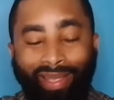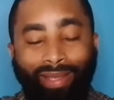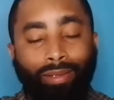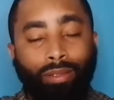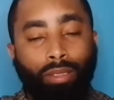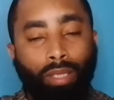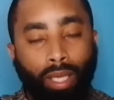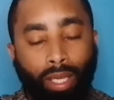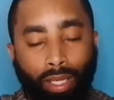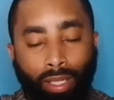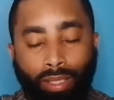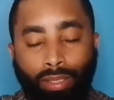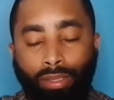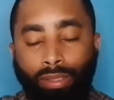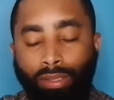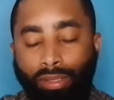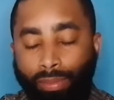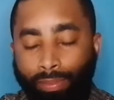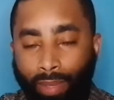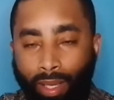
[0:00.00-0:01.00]
it
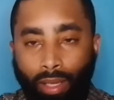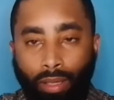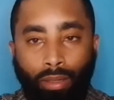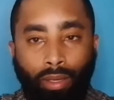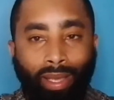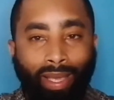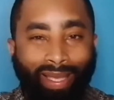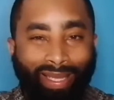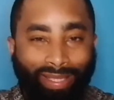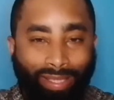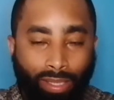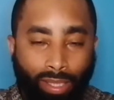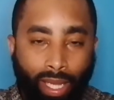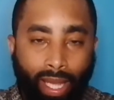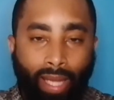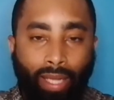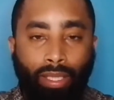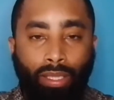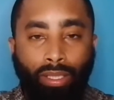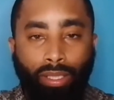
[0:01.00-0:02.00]
does smell
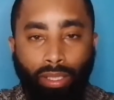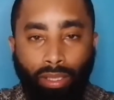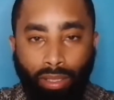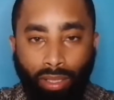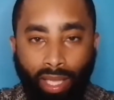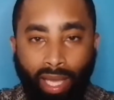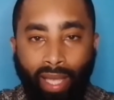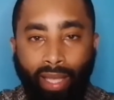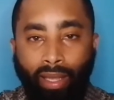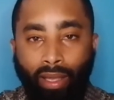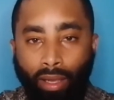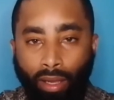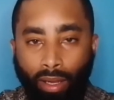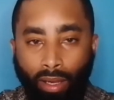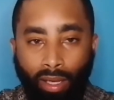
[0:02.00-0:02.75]
exactly like